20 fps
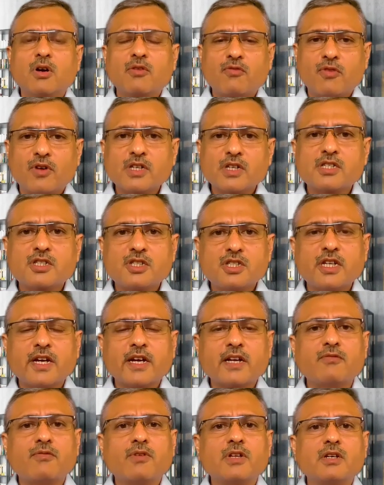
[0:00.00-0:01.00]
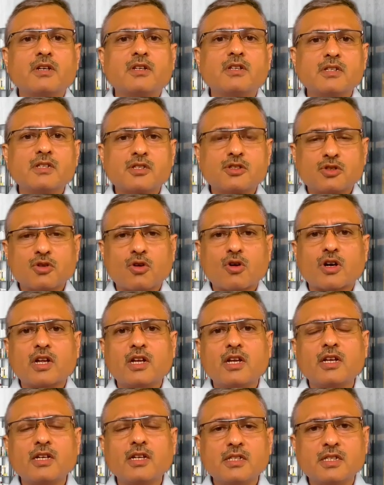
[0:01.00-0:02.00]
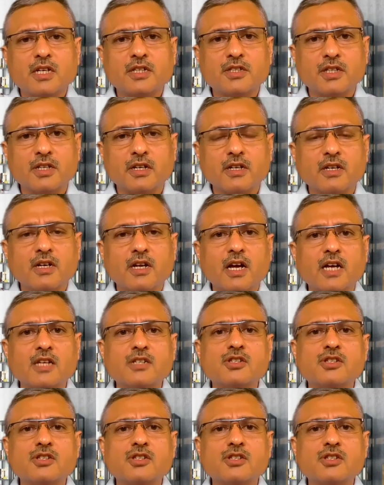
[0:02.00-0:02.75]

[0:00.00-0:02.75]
But first check whether this short healing session